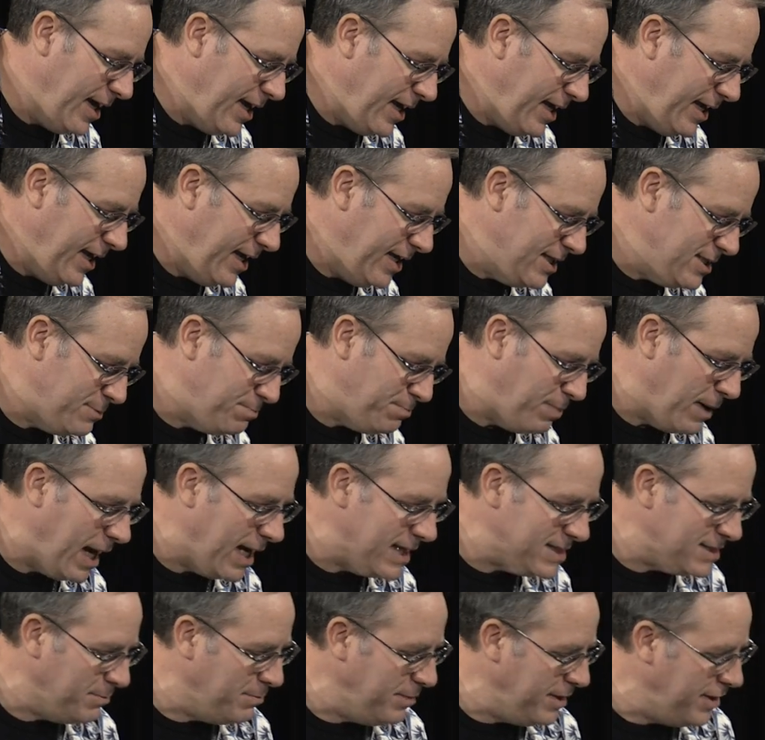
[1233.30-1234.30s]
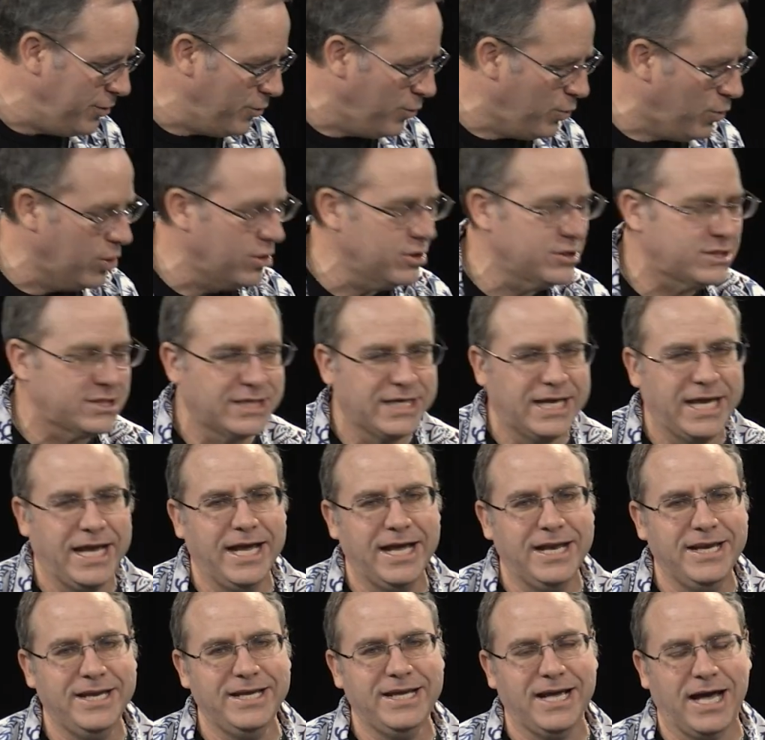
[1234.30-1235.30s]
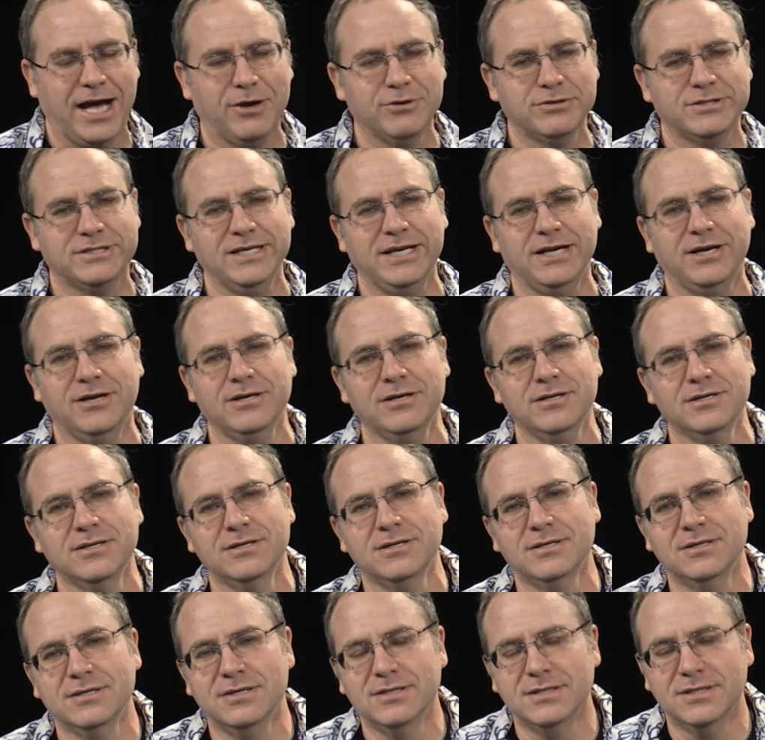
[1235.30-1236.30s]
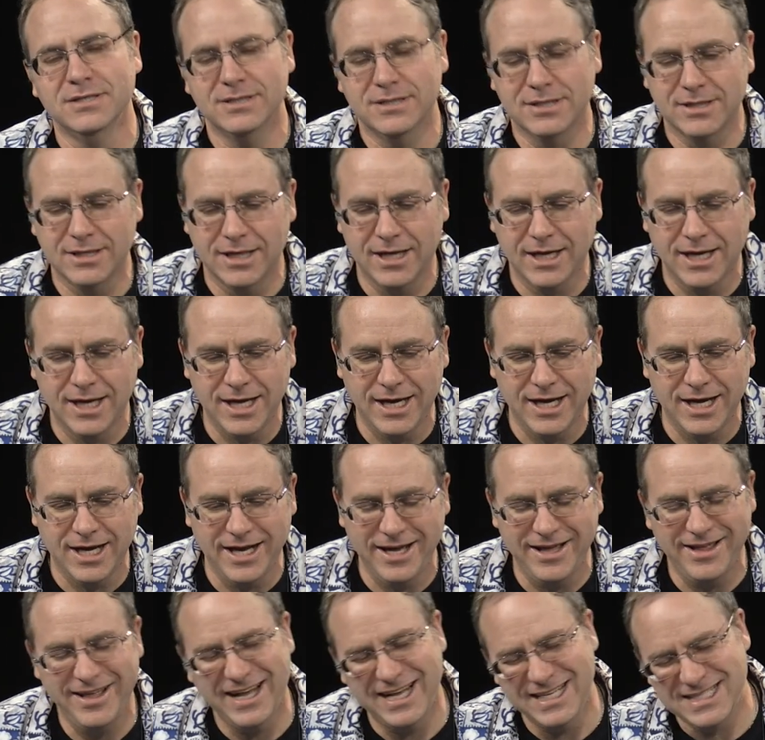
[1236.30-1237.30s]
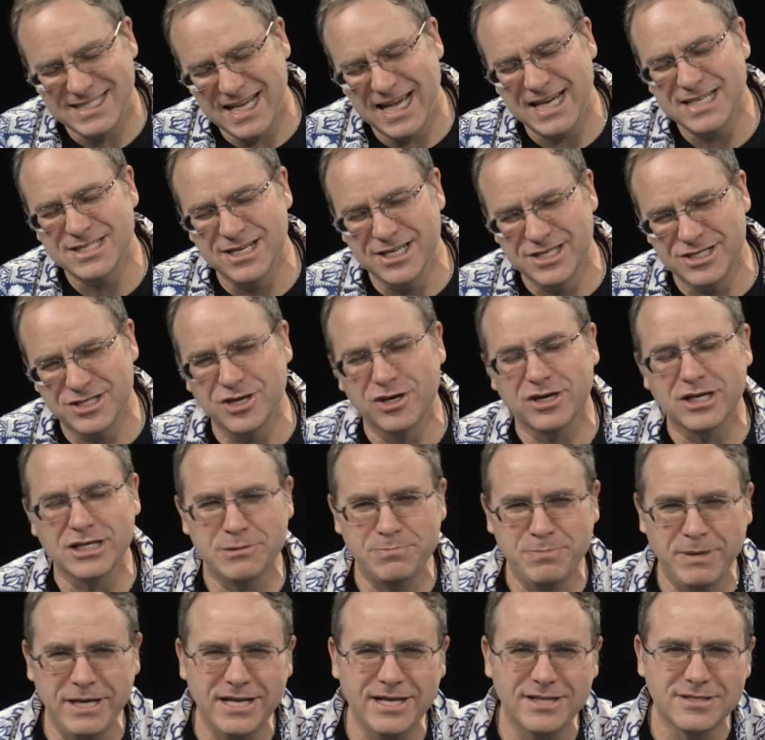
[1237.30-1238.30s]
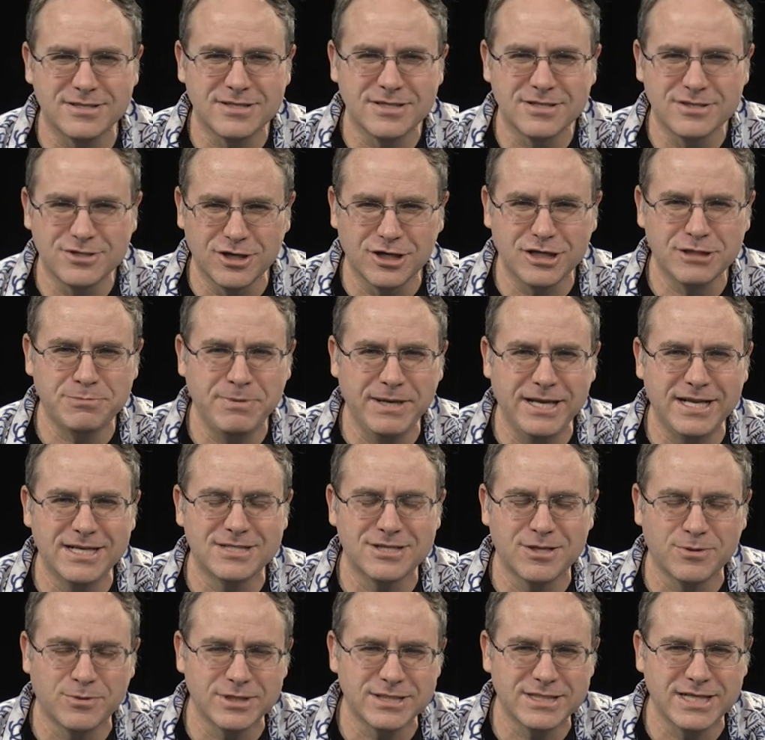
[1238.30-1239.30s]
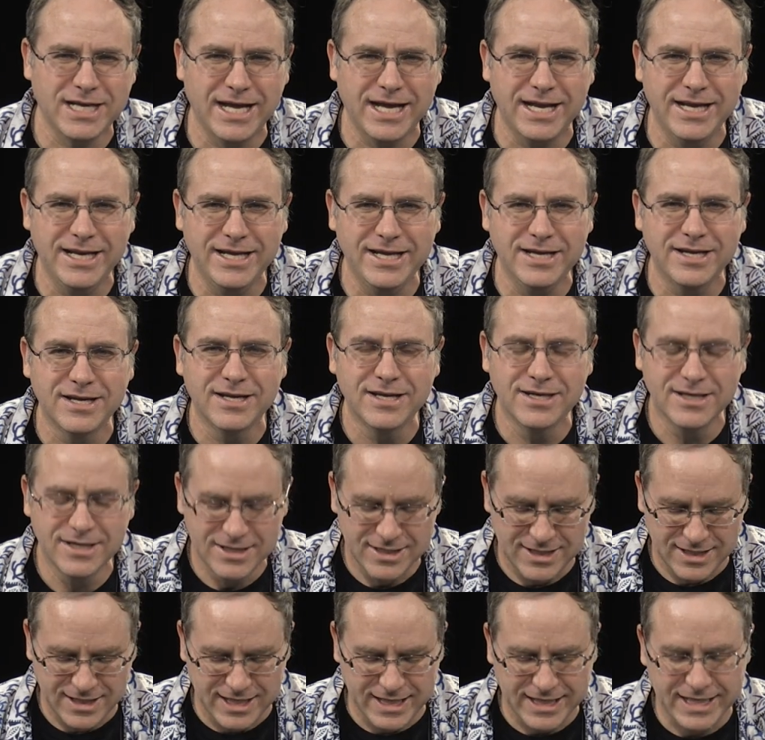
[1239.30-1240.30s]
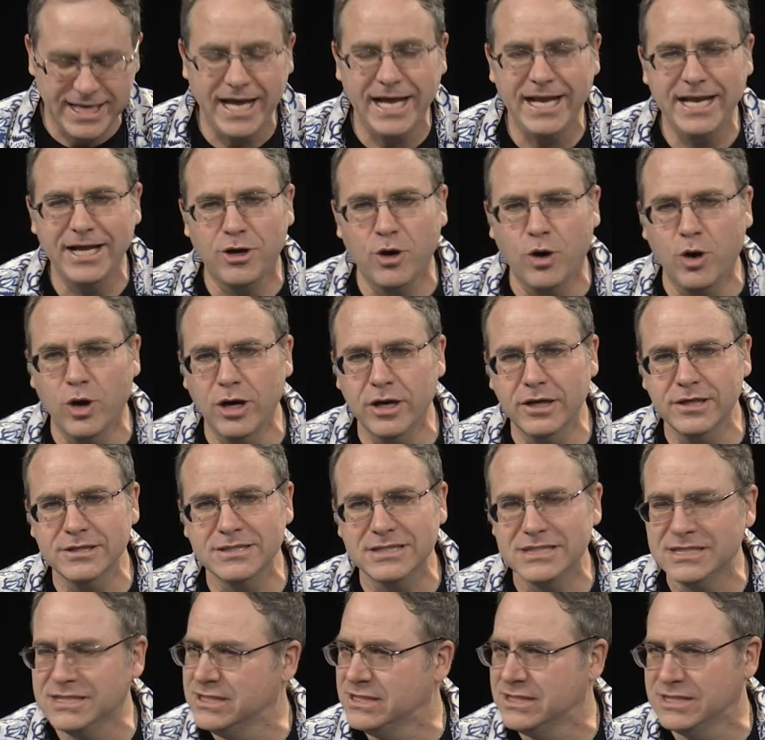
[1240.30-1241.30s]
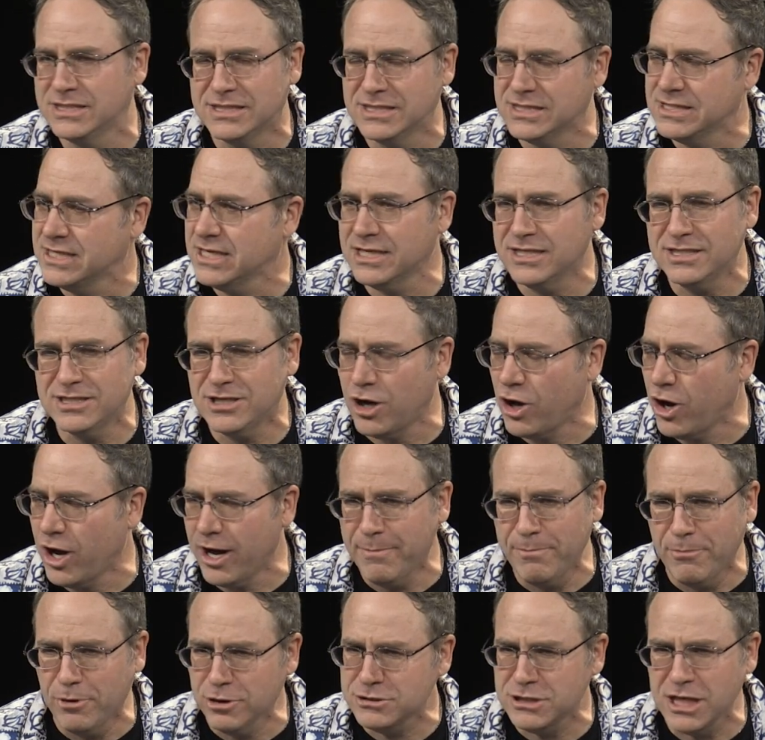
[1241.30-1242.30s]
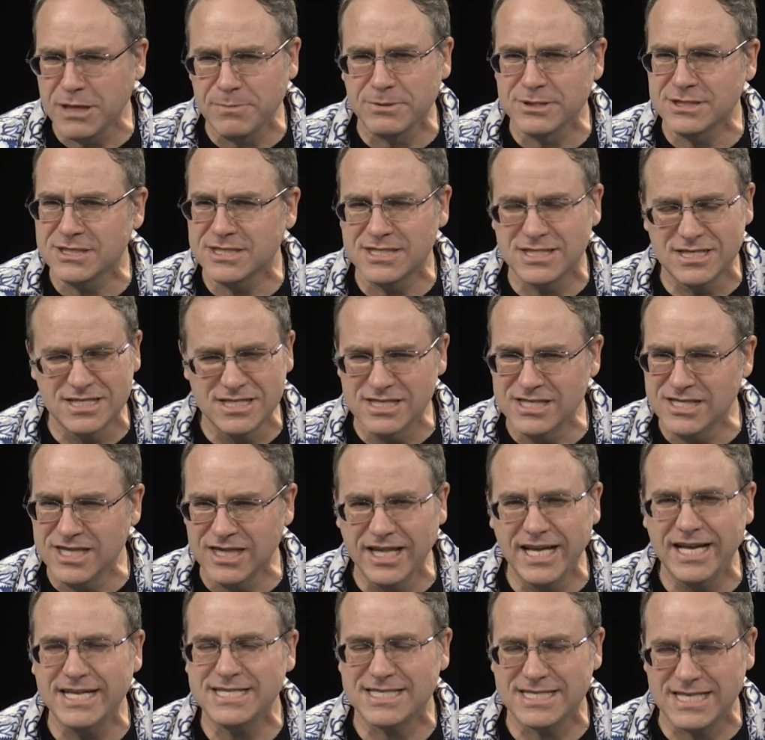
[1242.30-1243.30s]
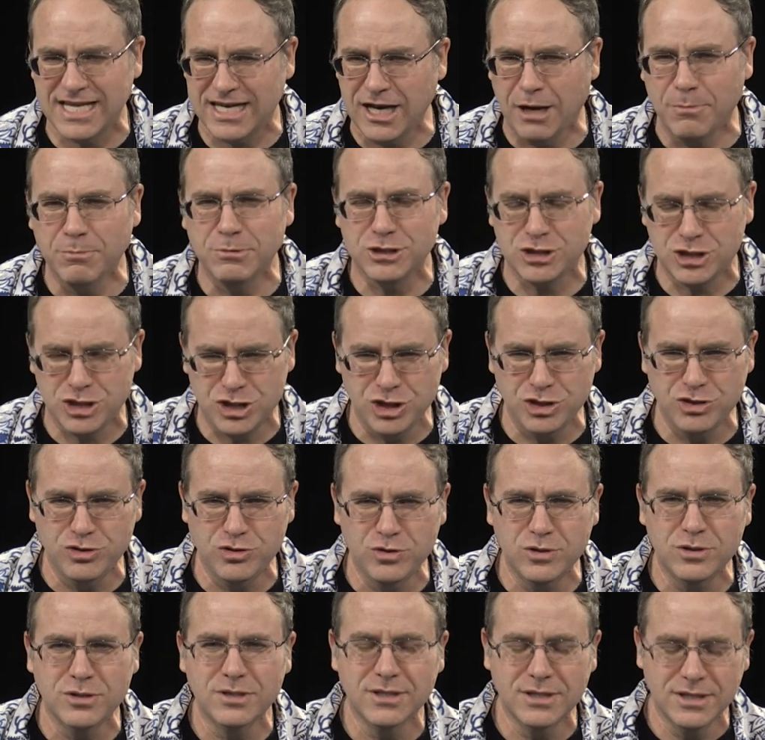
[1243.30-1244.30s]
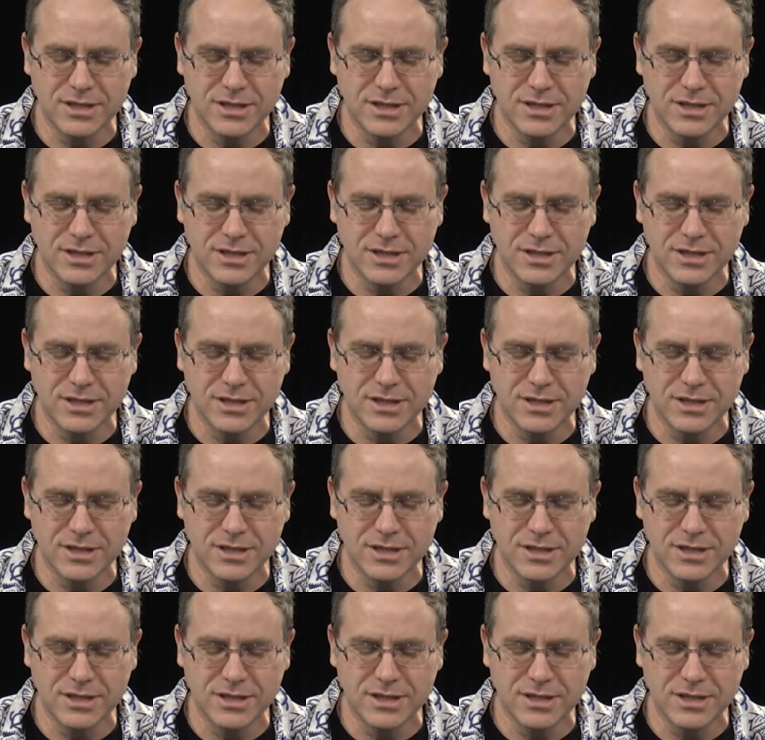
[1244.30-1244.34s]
is possibly the worst candy out there. That's actually circus peanuts. Circus peanuts, the worst candy. Candy corn, on most people's list, at number two.